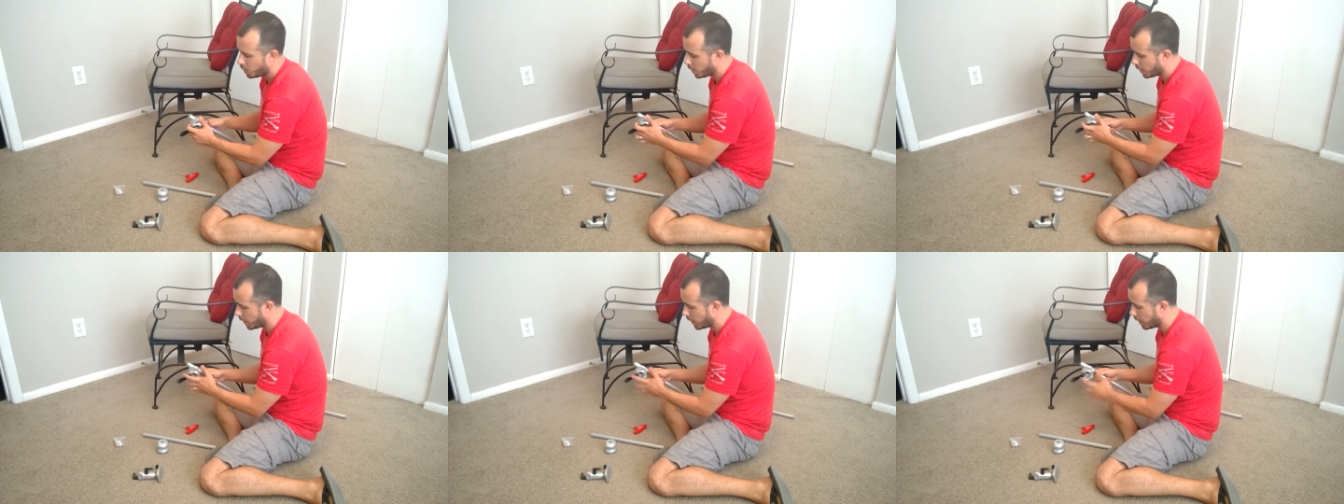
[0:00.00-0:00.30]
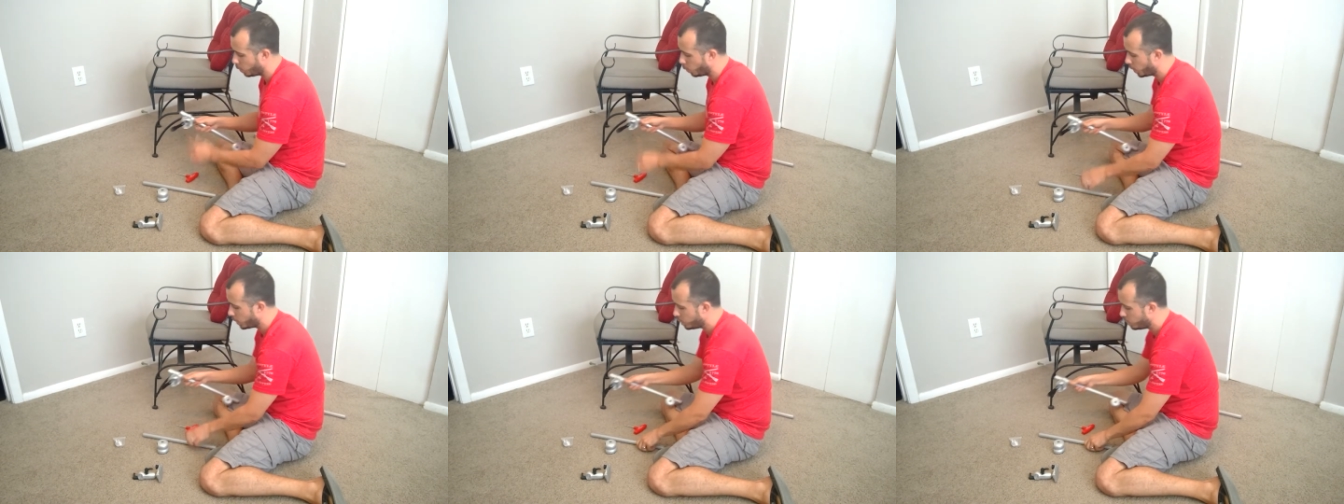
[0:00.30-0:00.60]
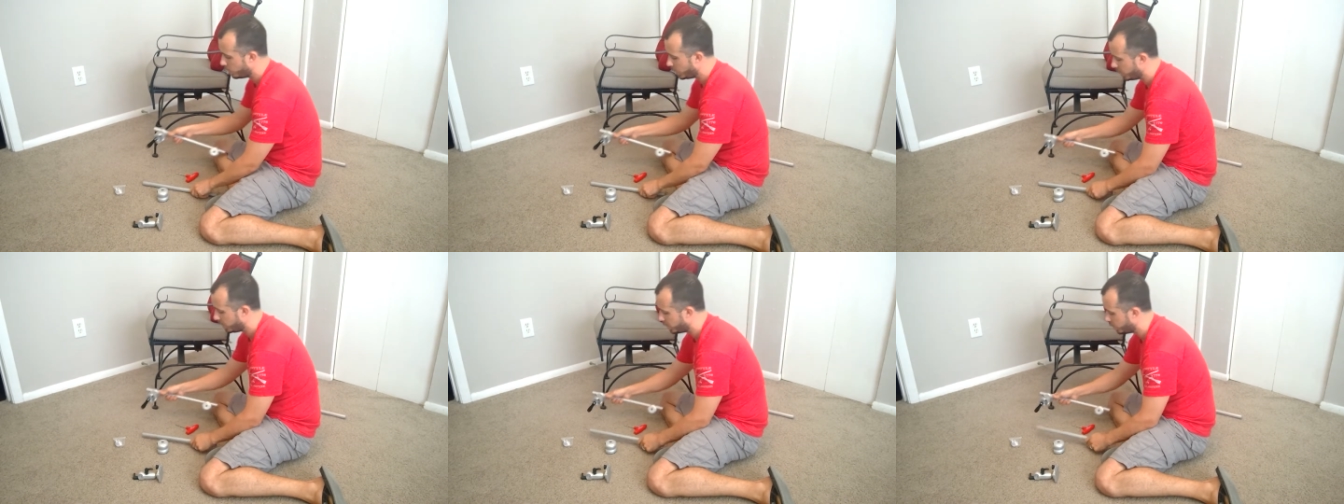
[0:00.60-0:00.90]
What
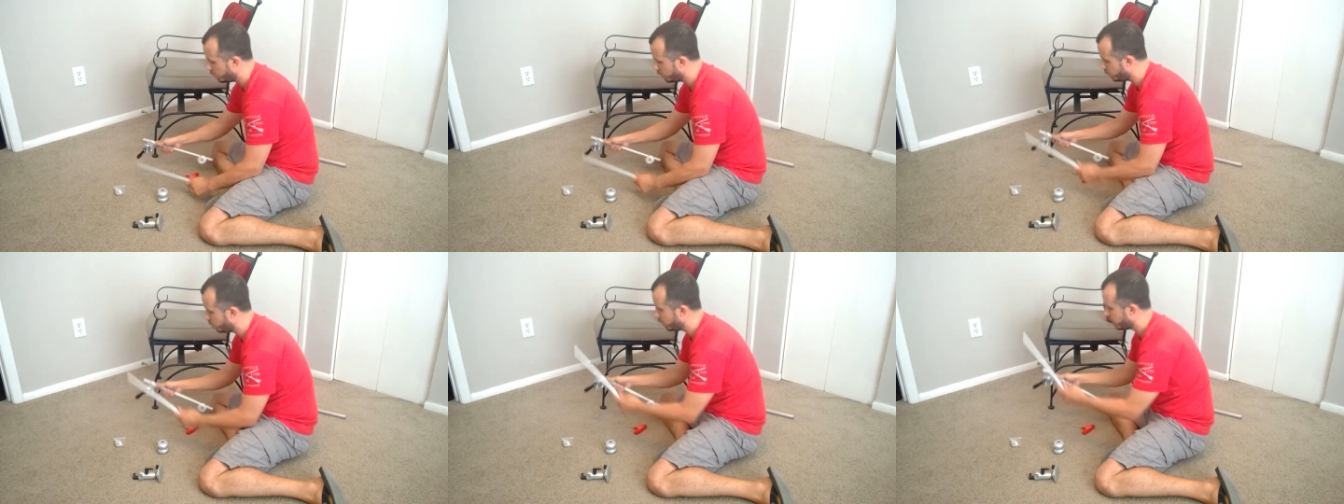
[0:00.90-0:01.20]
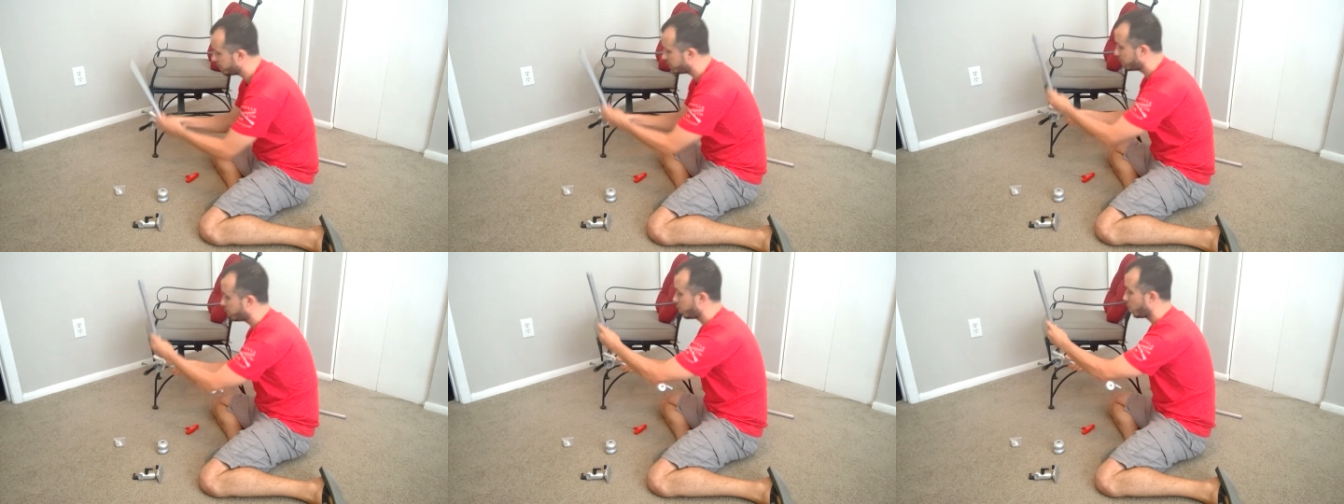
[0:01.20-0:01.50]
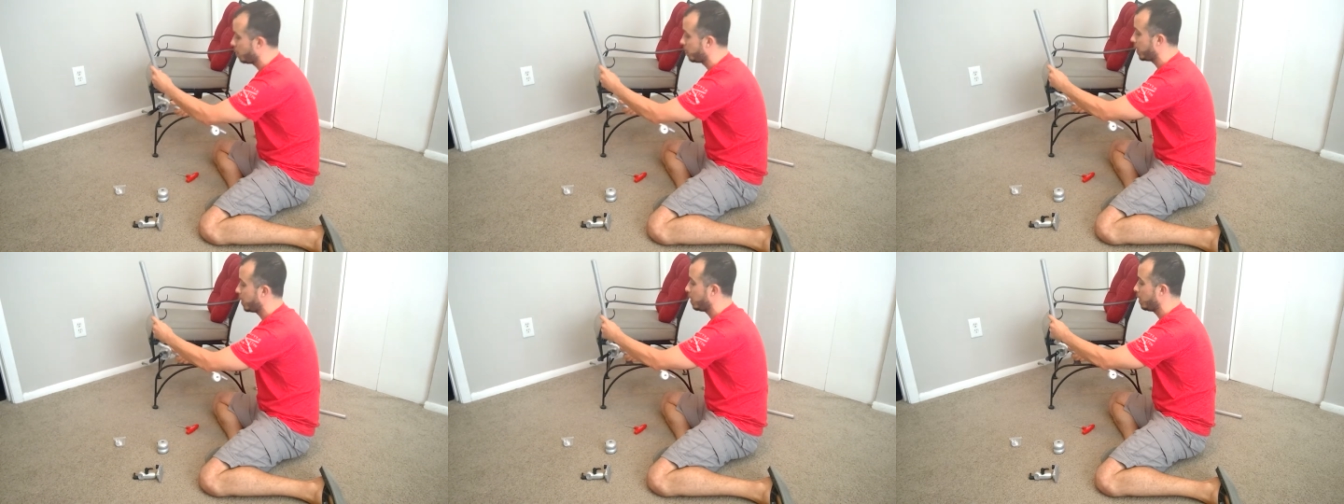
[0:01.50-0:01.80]
you need to do is
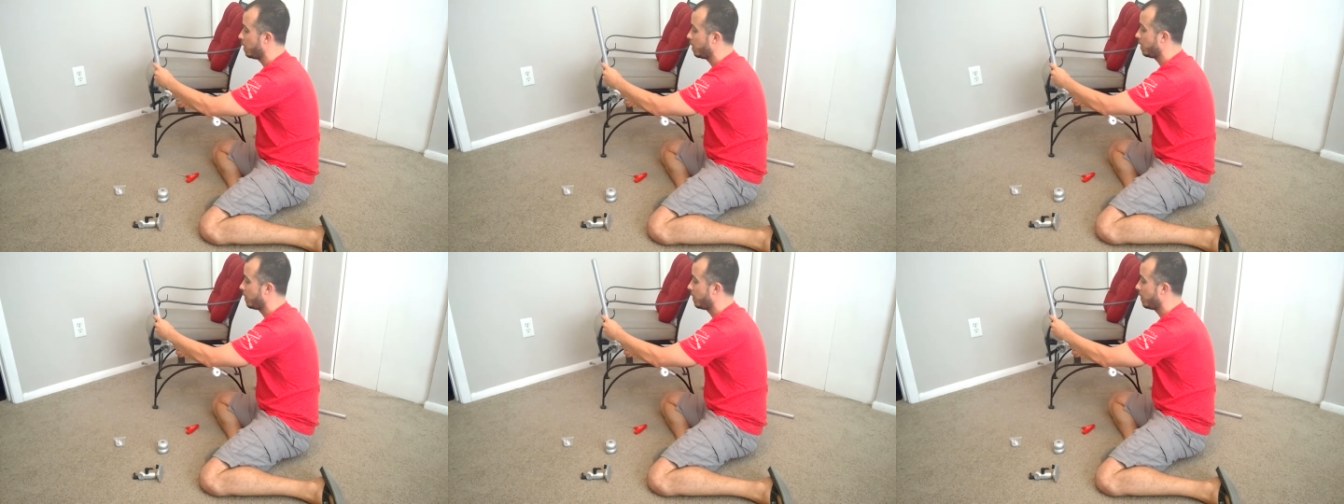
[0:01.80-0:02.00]
determine